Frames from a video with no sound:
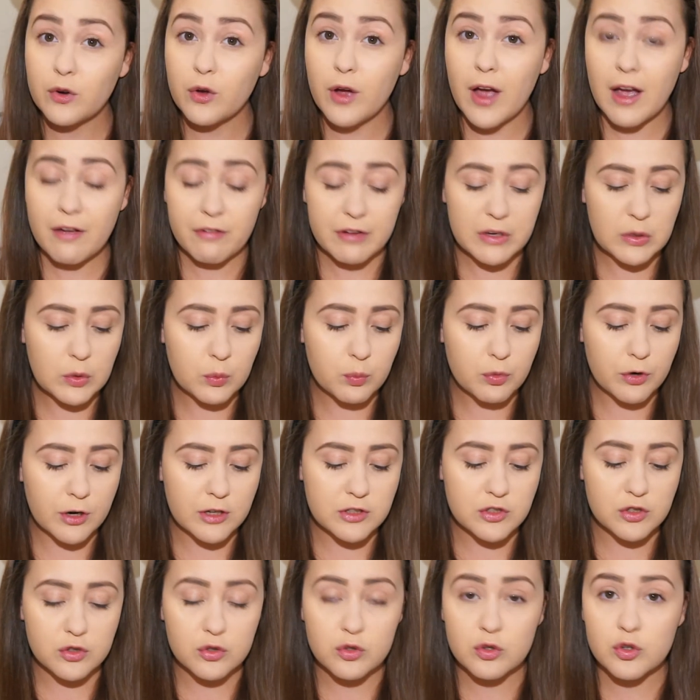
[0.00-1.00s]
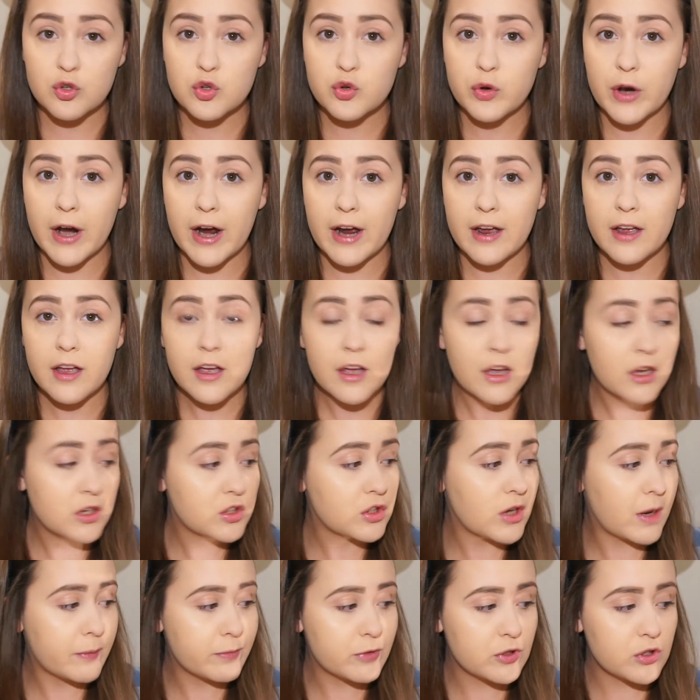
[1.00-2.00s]
don't have a new bronzer to try,
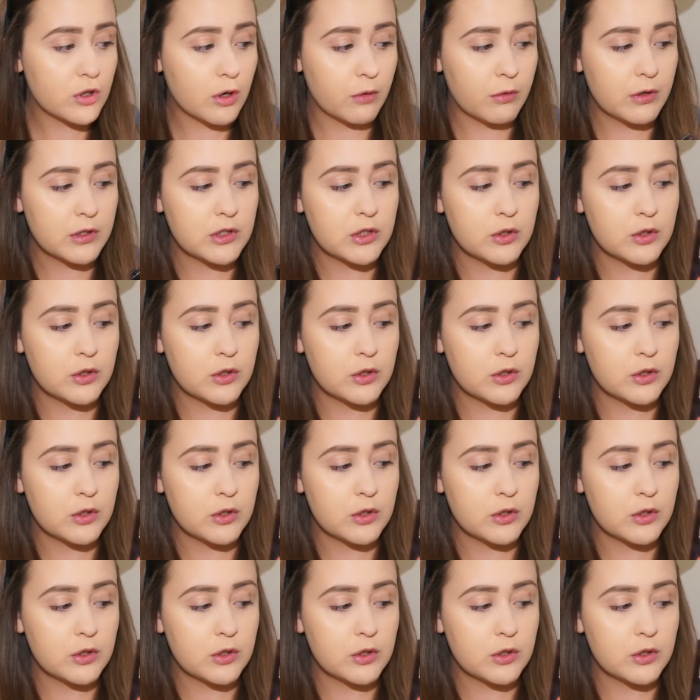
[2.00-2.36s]
so I'm just going